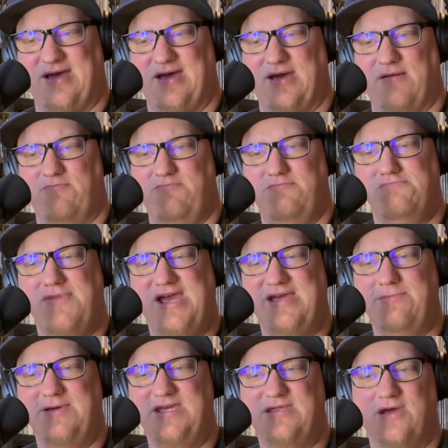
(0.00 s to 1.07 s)

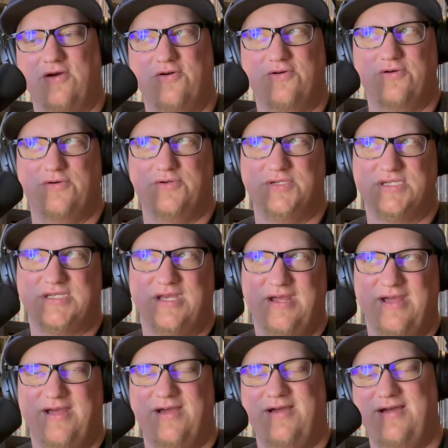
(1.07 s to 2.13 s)
maybe those.
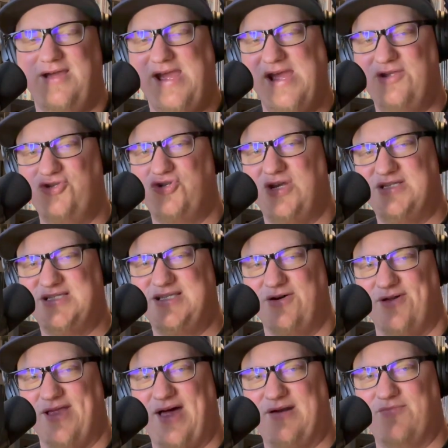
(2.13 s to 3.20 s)
It's still
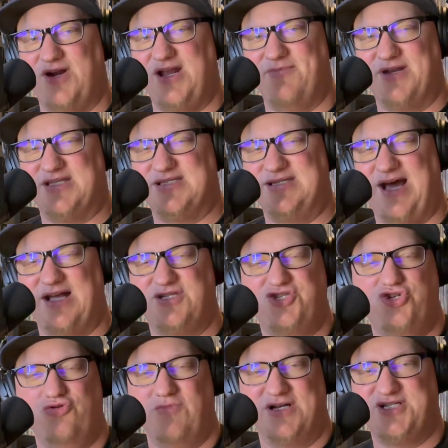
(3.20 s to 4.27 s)
a lot of money, but it's not
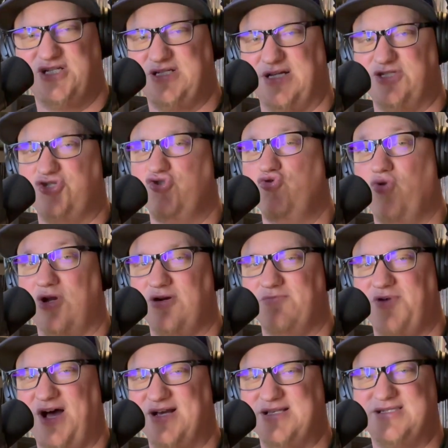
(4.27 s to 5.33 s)
too much. It's not
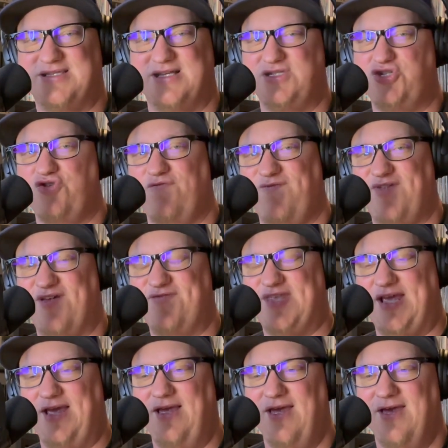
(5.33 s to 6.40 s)
$200. It's not
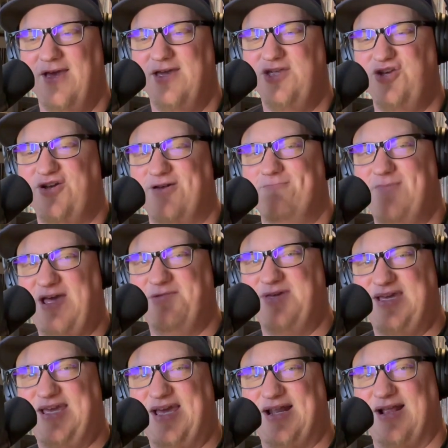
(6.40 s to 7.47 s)
$250. You can maybe
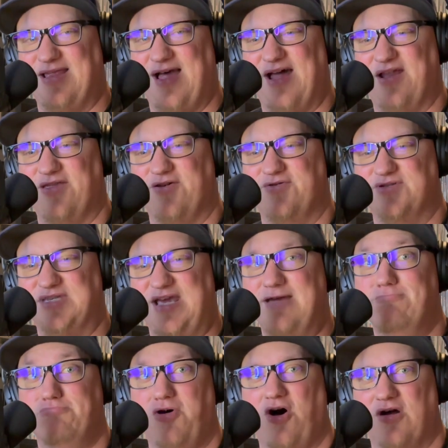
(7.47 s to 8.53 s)
get a lot of those
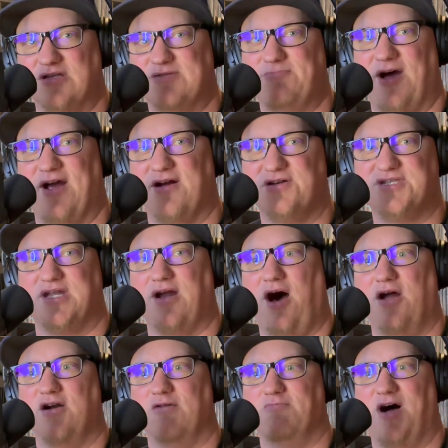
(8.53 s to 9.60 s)
impulse buyers at
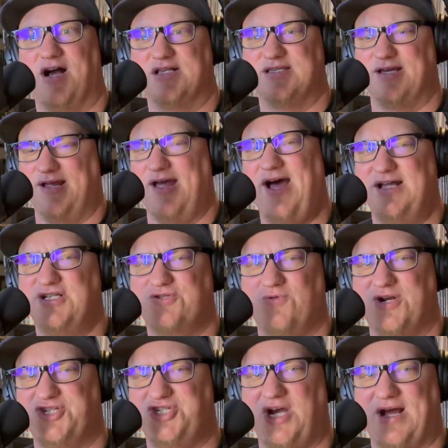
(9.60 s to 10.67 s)
$100. Like, I just
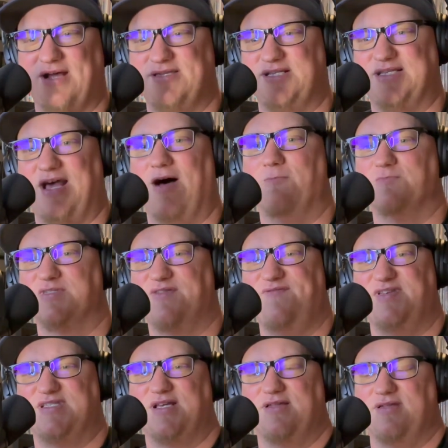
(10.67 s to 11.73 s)
want to check out these albums
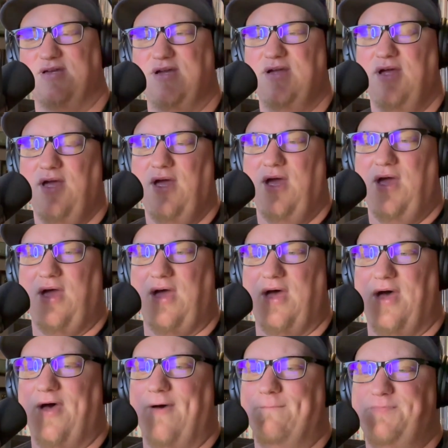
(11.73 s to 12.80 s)
physically.
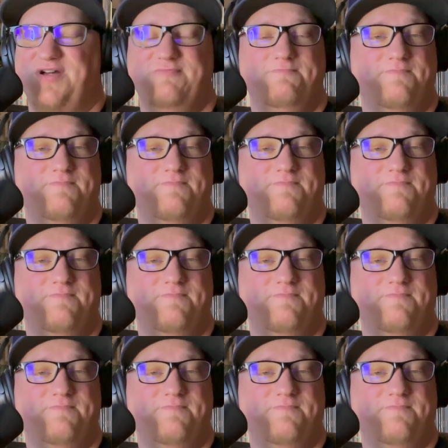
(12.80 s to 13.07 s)
But